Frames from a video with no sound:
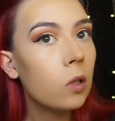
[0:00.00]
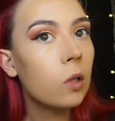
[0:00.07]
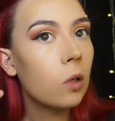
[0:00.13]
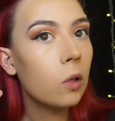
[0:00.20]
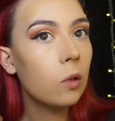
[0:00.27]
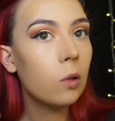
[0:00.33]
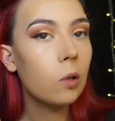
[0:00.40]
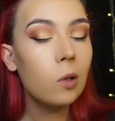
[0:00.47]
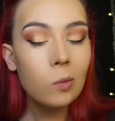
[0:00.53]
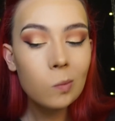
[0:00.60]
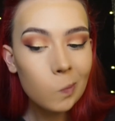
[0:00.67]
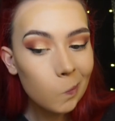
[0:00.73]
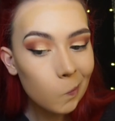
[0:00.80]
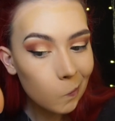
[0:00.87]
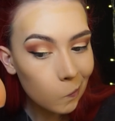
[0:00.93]
contour
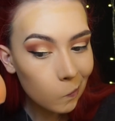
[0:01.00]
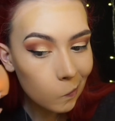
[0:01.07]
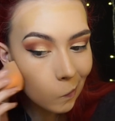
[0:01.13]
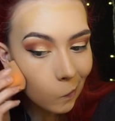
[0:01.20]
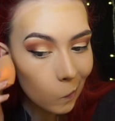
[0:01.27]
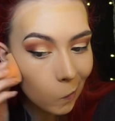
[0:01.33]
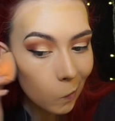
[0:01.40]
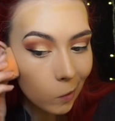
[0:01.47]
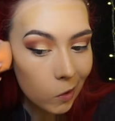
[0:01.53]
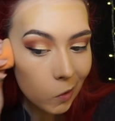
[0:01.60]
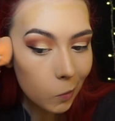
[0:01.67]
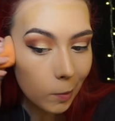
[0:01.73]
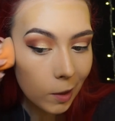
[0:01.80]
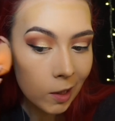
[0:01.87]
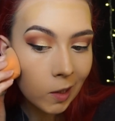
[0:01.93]
with a
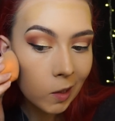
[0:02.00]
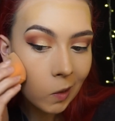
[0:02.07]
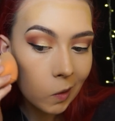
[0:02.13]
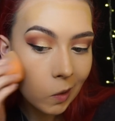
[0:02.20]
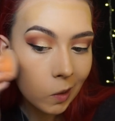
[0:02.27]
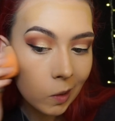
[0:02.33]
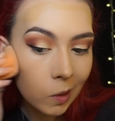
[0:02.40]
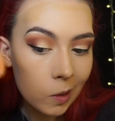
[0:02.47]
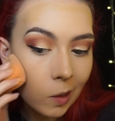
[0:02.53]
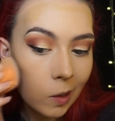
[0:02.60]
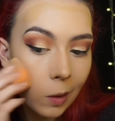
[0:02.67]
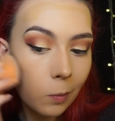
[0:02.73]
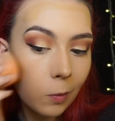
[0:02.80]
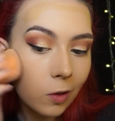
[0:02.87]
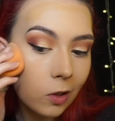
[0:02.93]
sponge,
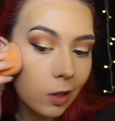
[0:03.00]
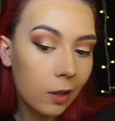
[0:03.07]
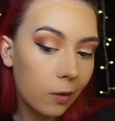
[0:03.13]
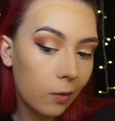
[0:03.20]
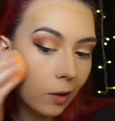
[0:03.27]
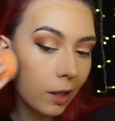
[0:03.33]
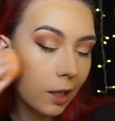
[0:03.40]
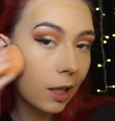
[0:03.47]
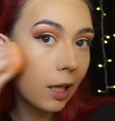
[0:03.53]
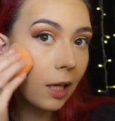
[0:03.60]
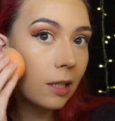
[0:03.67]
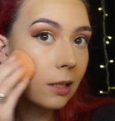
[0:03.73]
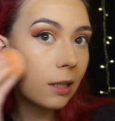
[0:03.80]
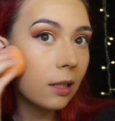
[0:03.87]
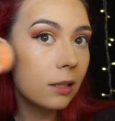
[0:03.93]
and watch how
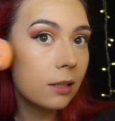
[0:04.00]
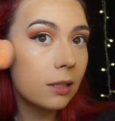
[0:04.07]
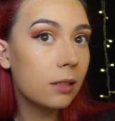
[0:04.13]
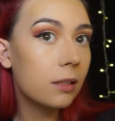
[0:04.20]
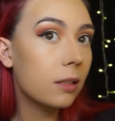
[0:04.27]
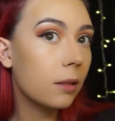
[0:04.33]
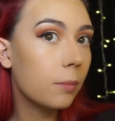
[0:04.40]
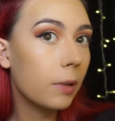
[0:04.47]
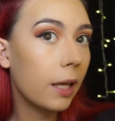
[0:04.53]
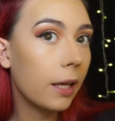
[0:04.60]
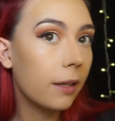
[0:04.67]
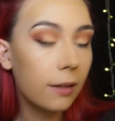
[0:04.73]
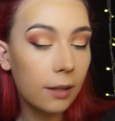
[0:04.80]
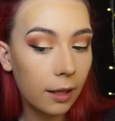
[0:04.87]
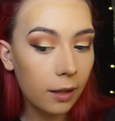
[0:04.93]
easy this is to
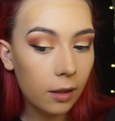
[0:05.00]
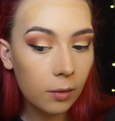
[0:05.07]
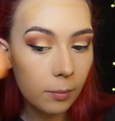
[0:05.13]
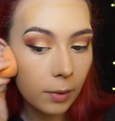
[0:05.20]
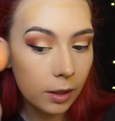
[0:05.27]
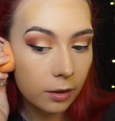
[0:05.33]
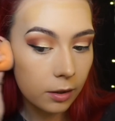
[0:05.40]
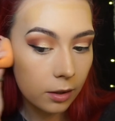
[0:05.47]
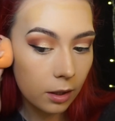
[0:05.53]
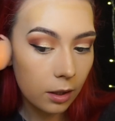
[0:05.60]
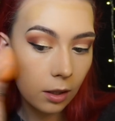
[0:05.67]
blend. Like, oh my god.